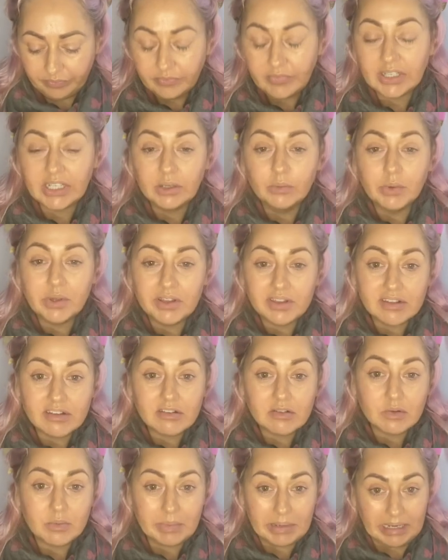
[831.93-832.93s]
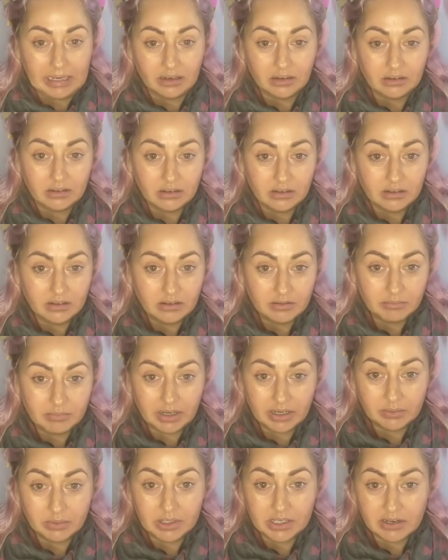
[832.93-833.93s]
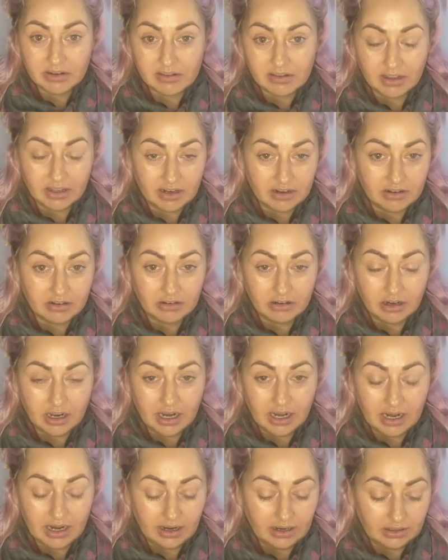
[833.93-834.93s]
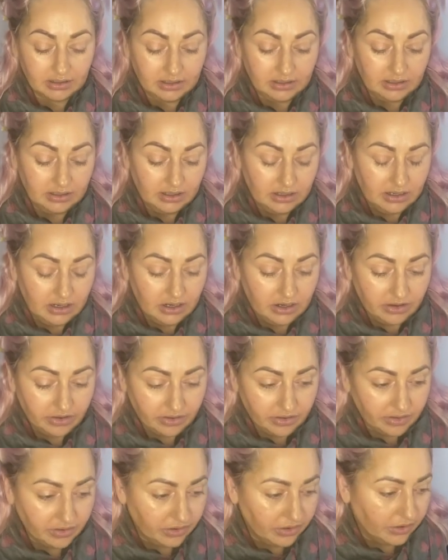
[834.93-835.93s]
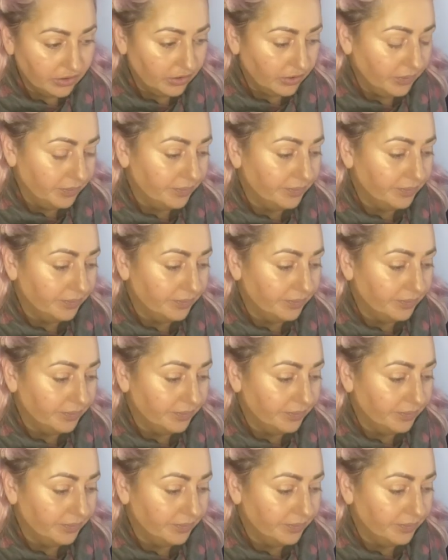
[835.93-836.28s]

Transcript: It was this or pink, but we decided on lilac. So